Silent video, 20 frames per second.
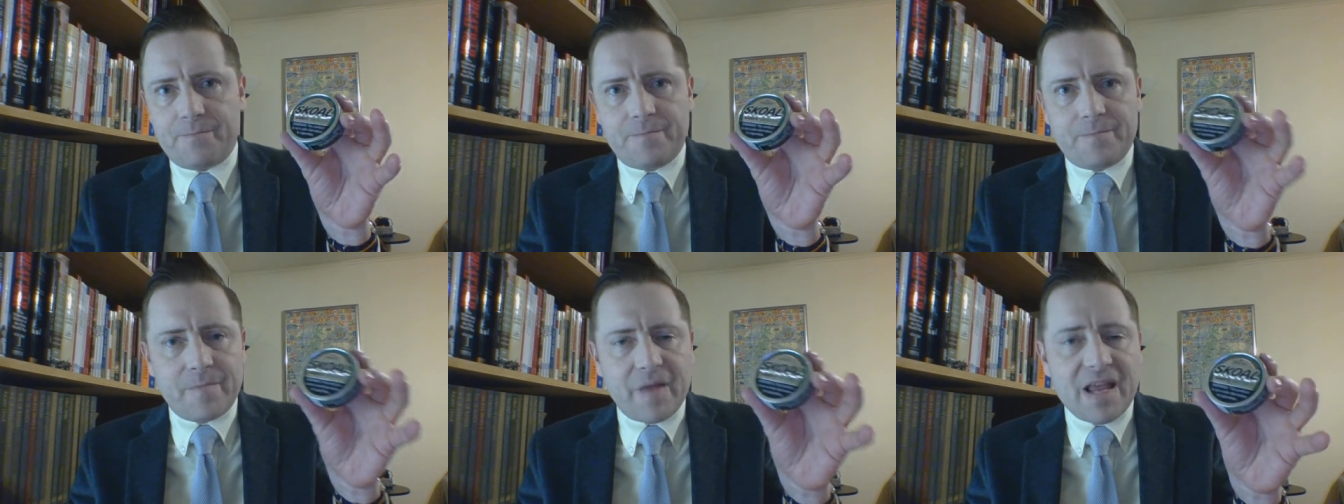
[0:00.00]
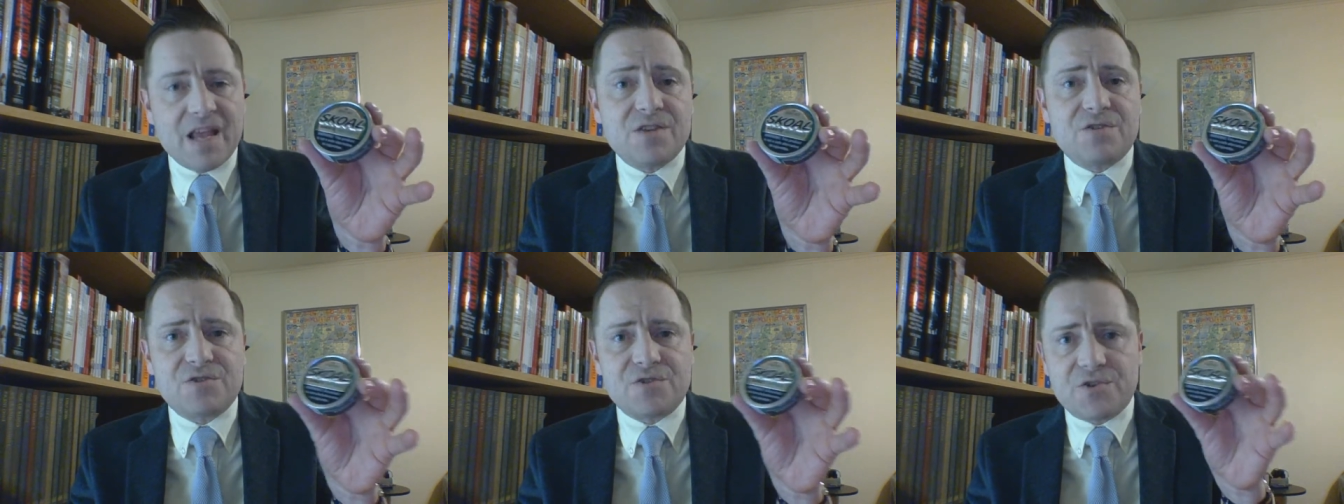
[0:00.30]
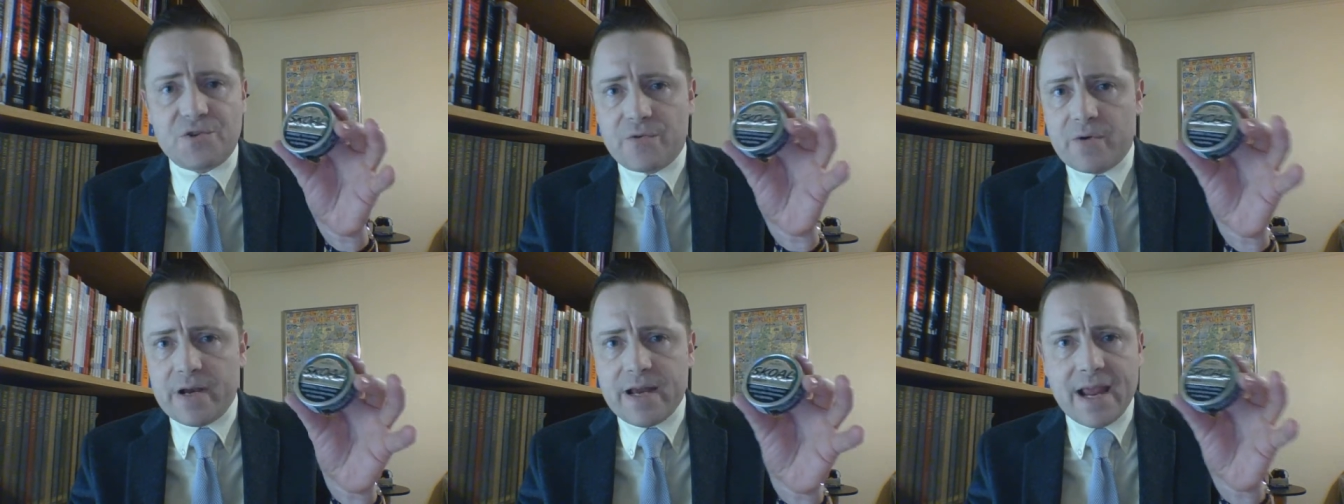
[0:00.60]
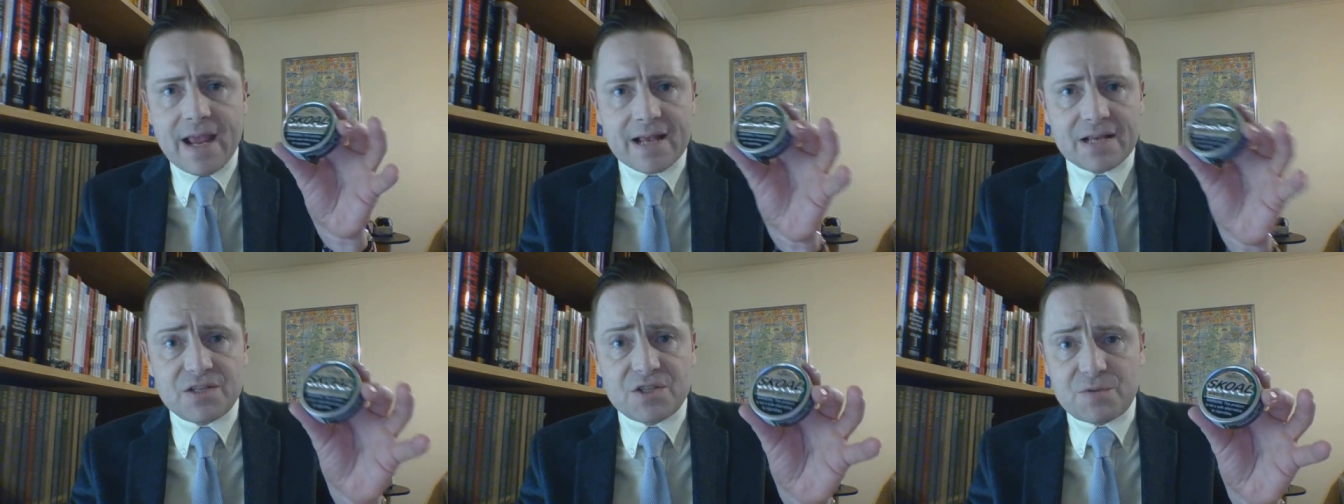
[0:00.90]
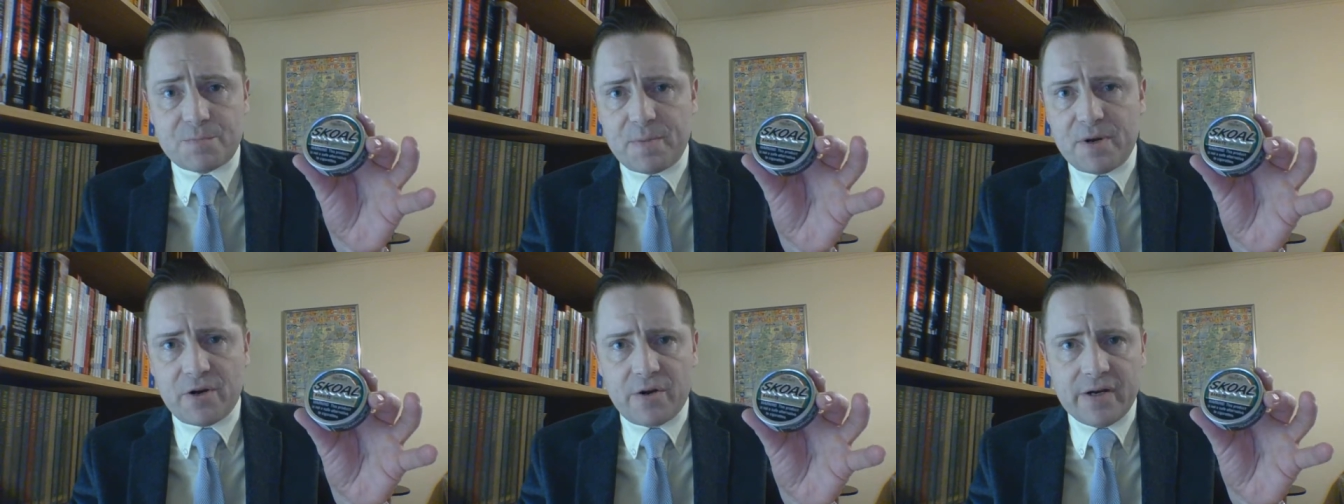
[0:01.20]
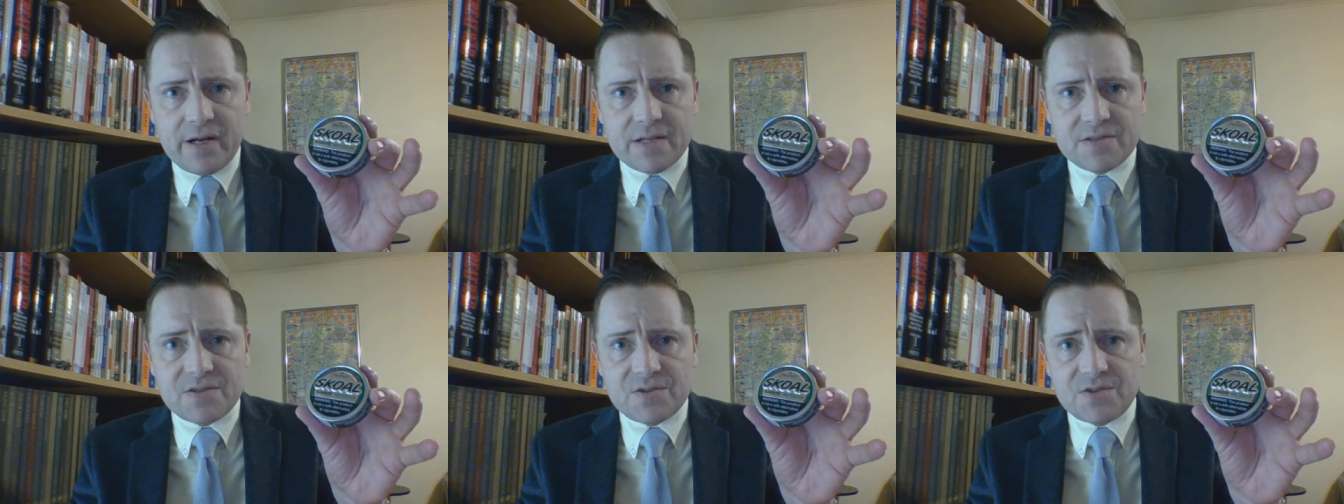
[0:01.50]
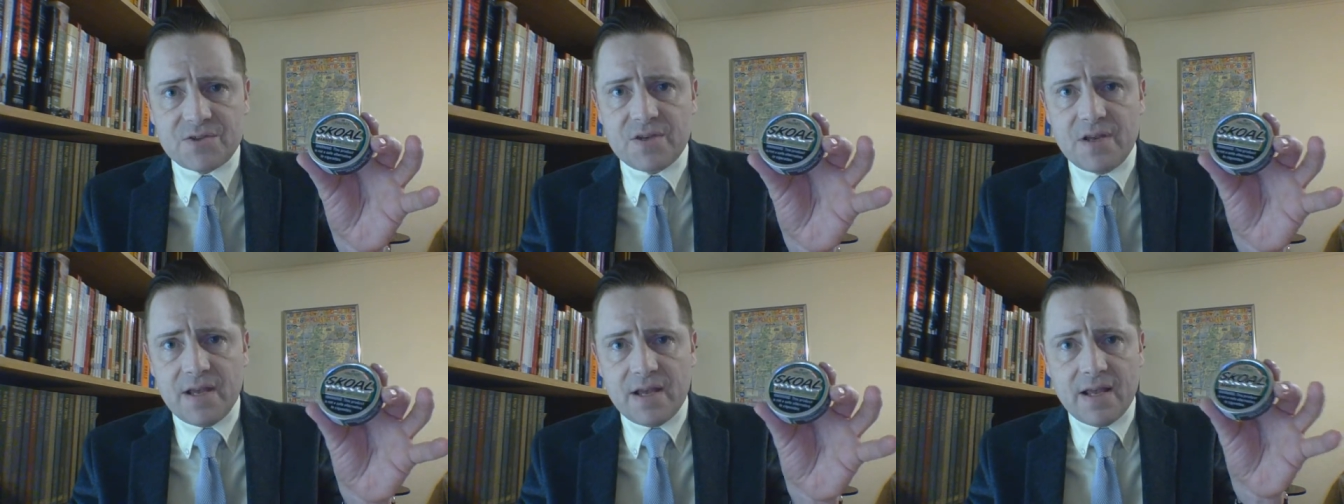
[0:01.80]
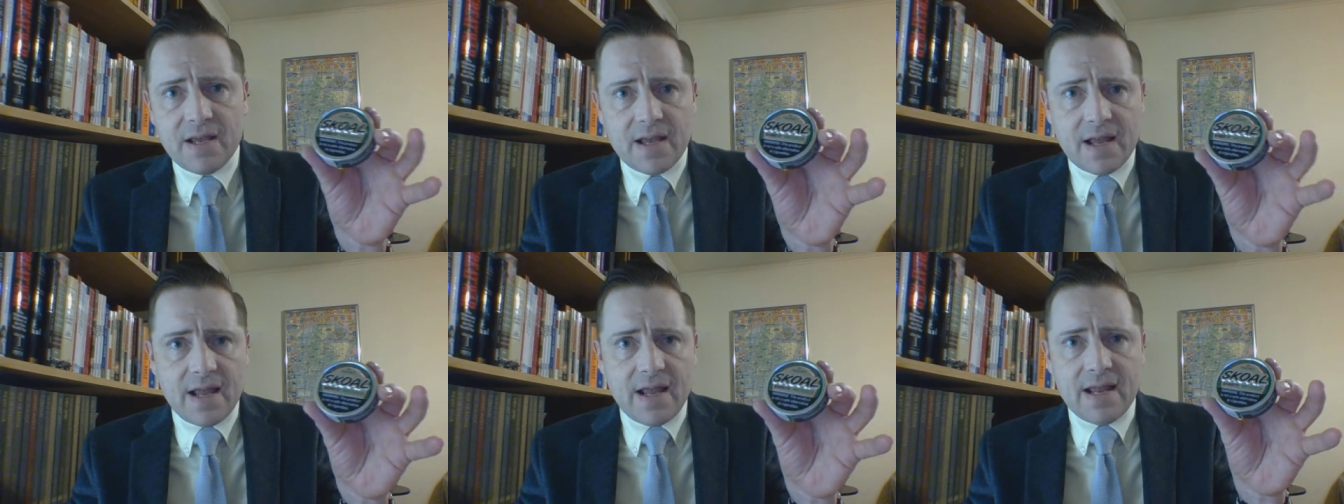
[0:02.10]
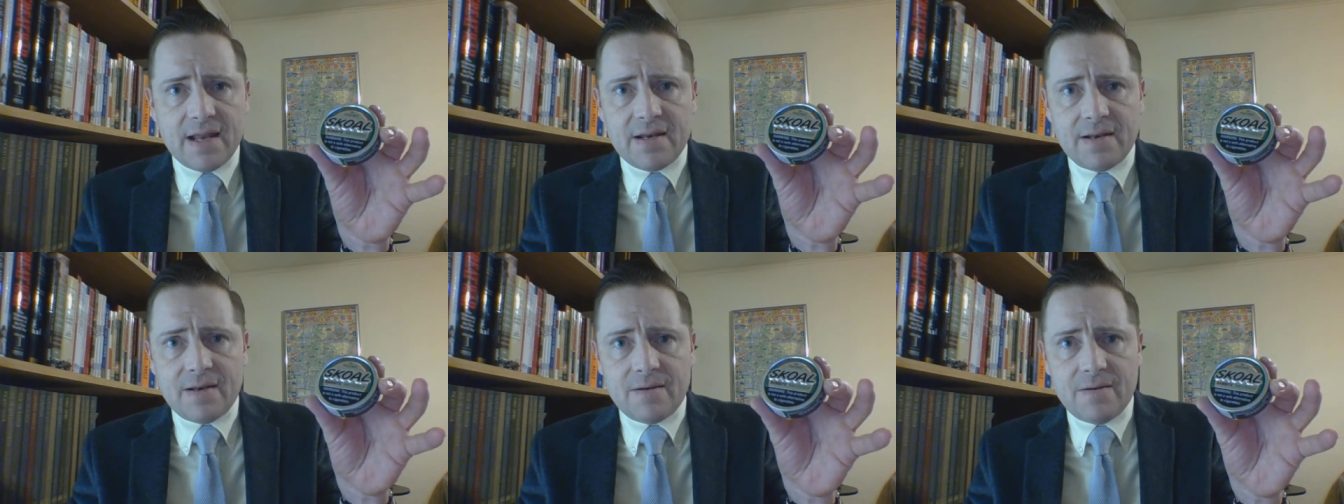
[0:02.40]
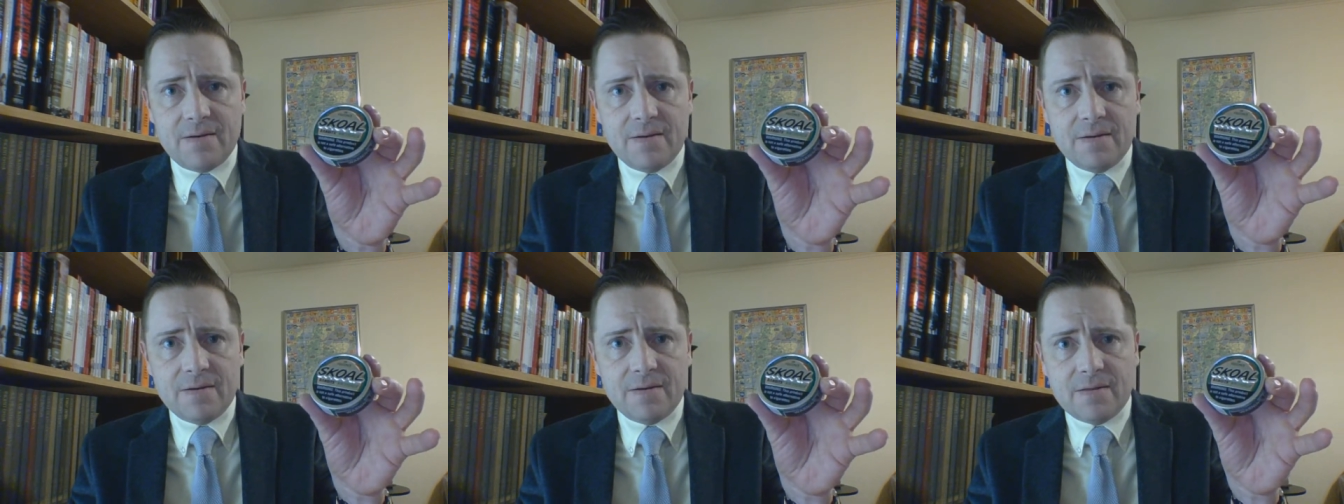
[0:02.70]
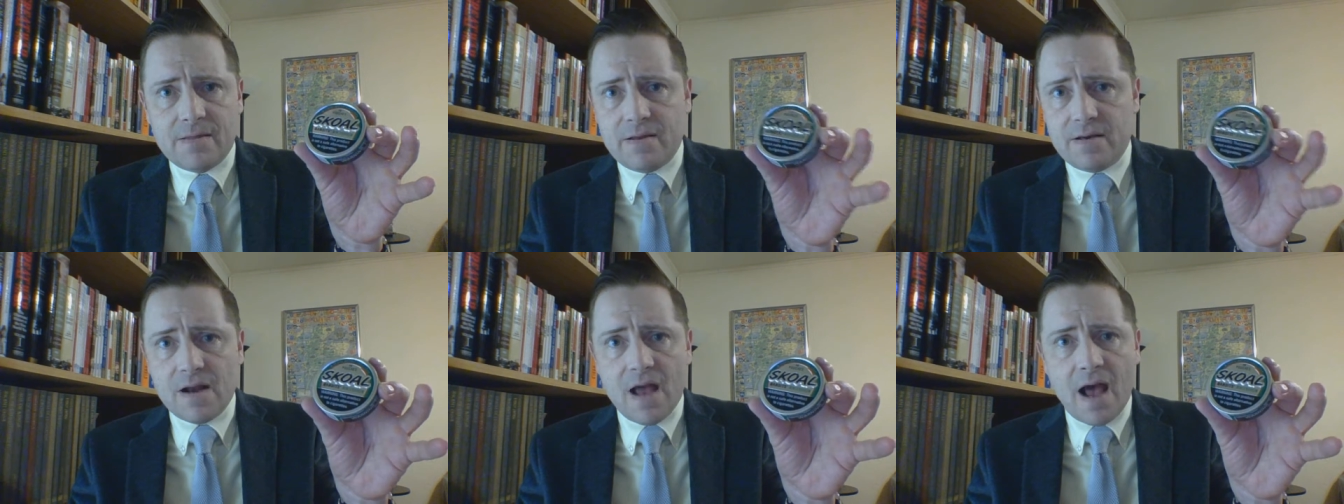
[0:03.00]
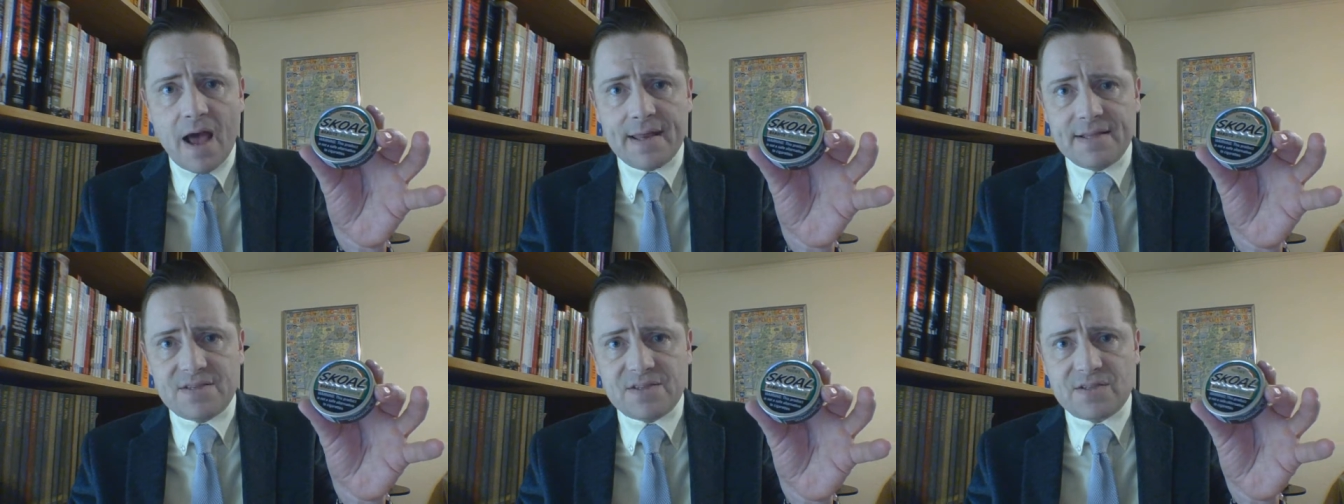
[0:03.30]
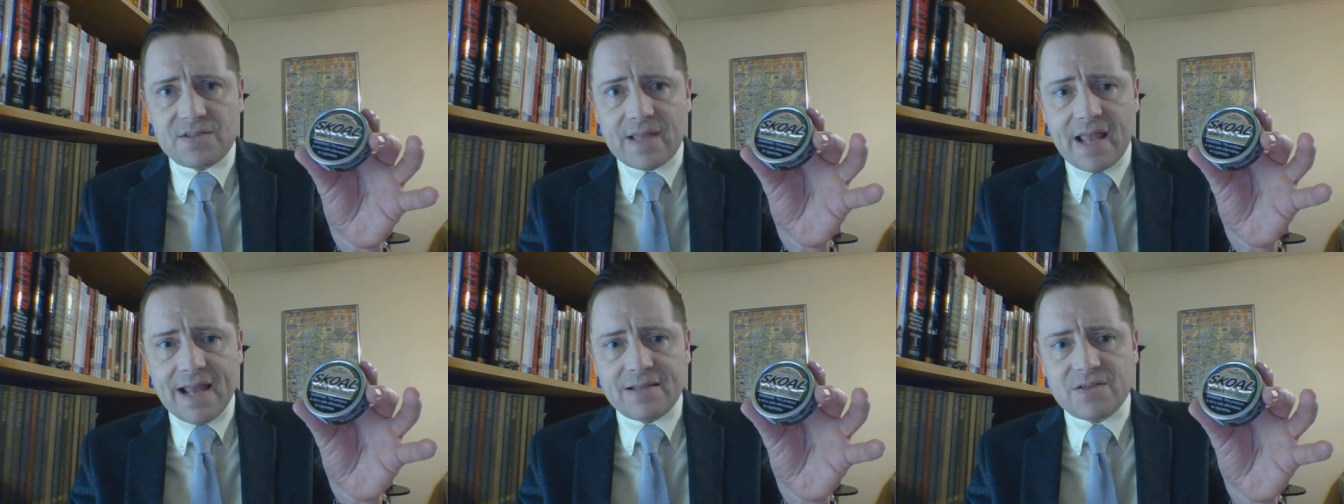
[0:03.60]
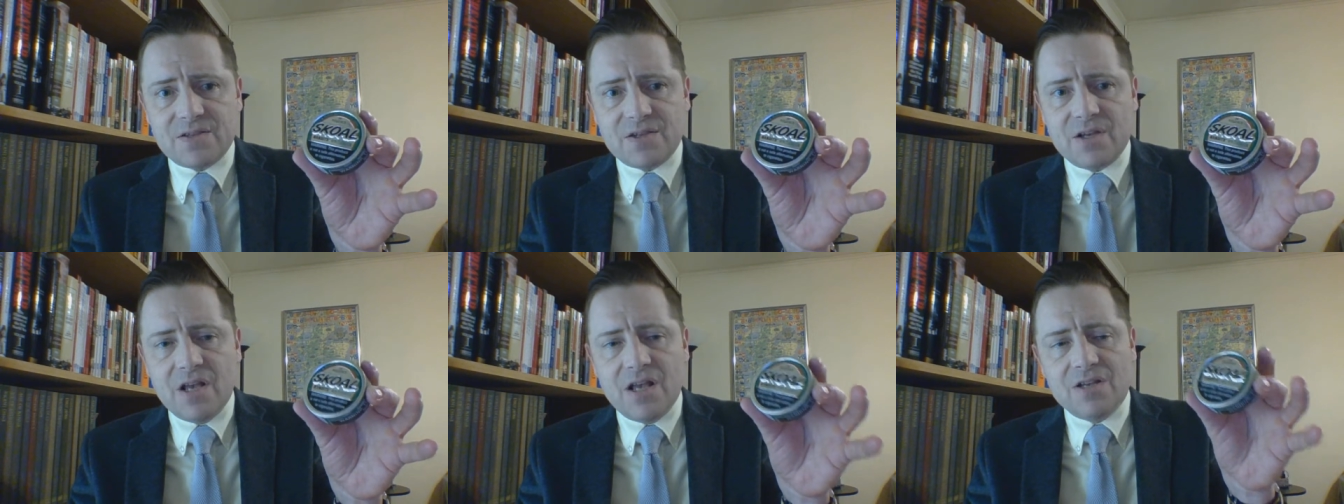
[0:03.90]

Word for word: history experience in the United States.